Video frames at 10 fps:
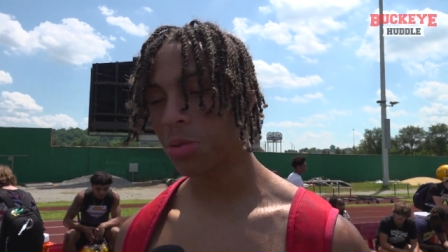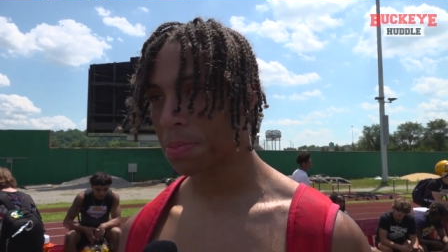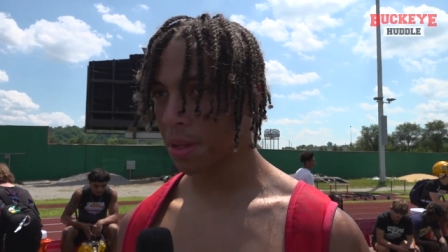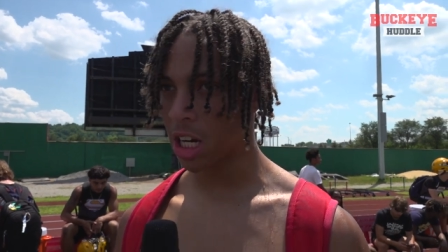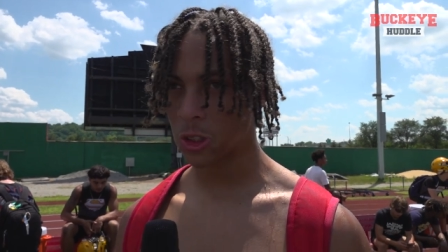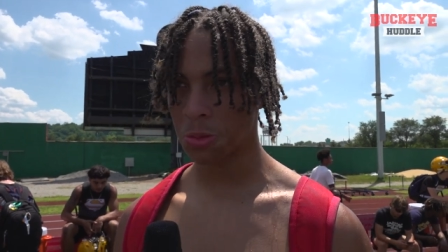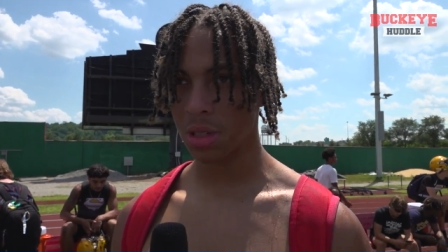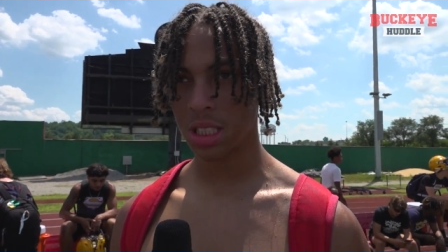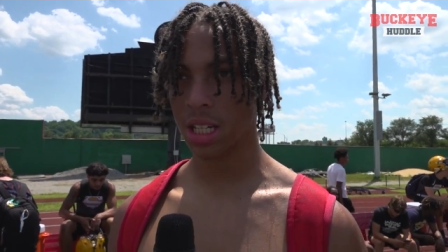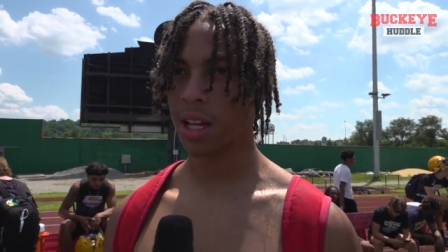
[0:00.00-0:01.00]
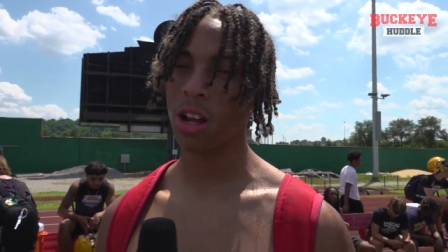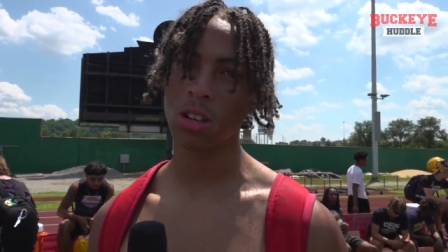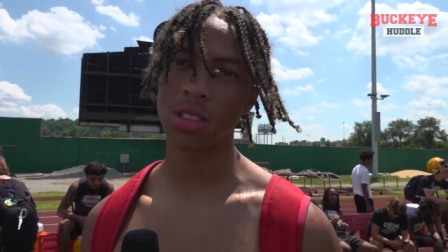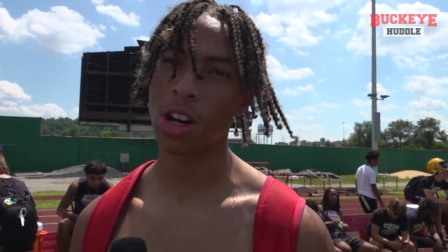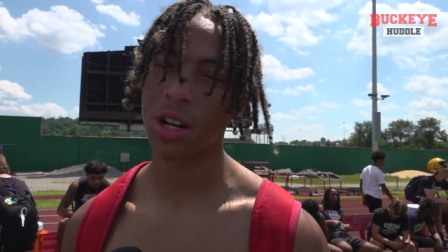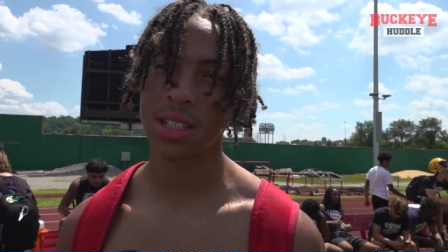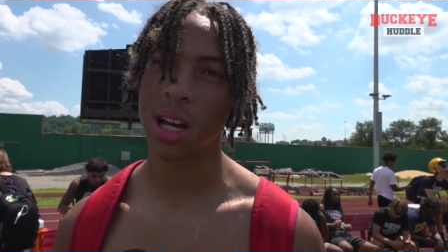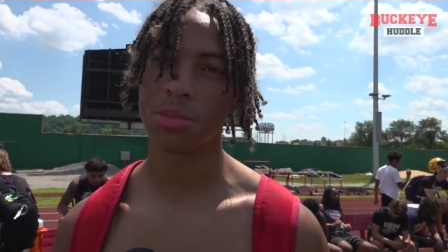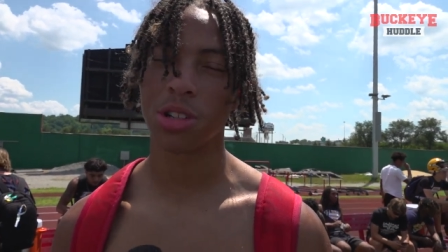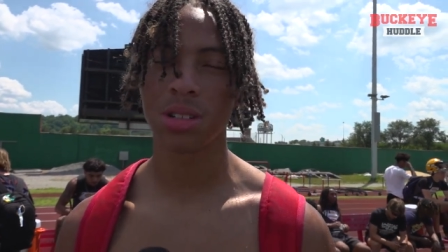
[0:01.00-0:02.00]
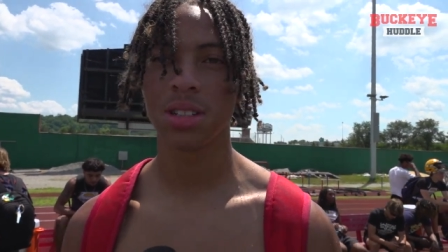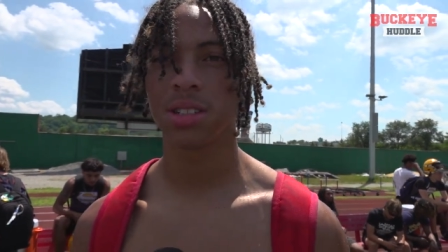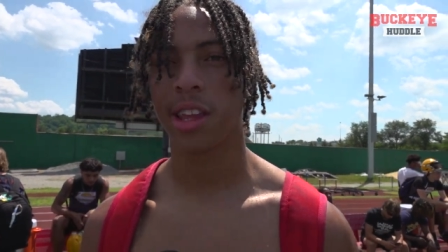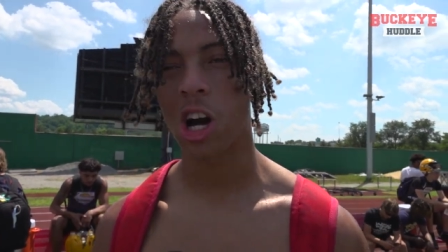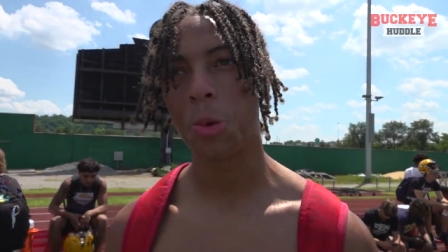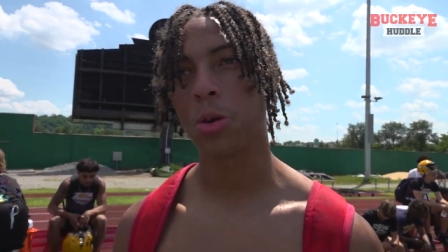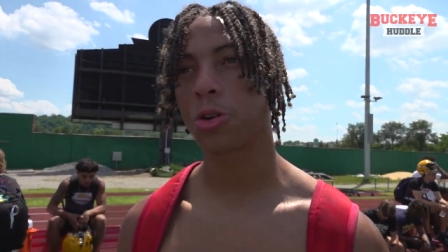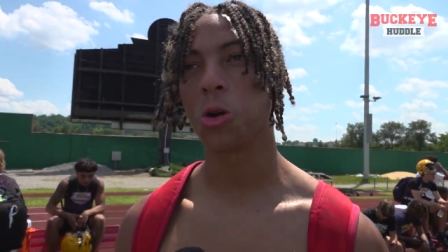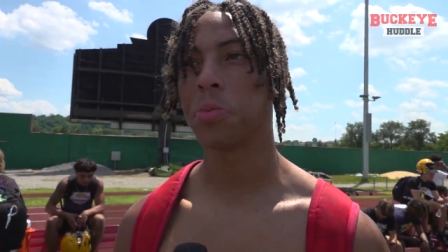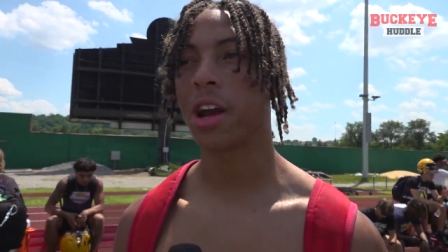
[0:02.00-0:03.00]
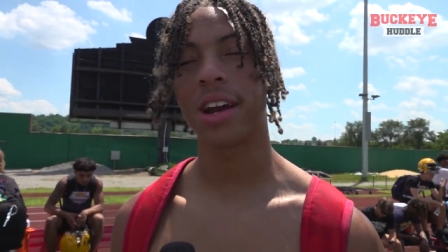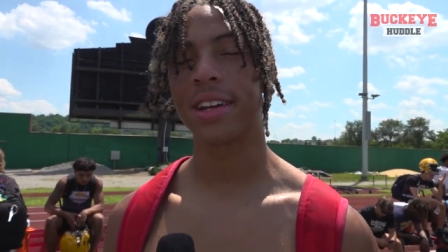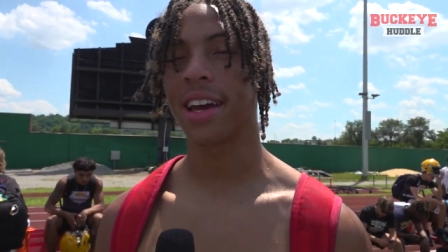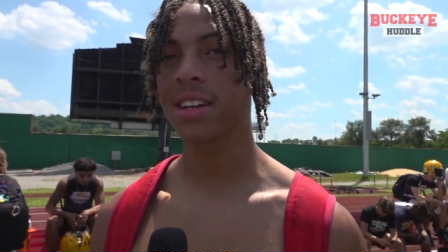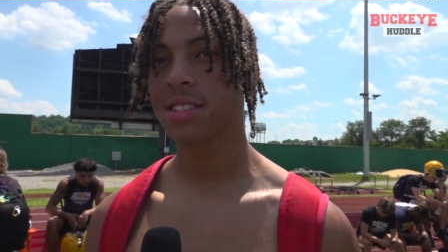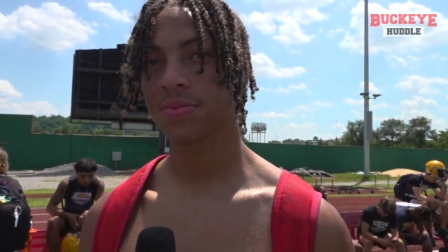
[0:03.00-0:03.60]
up with players from Michigan and Ohio State all the time, though. They all be recruiting me every day.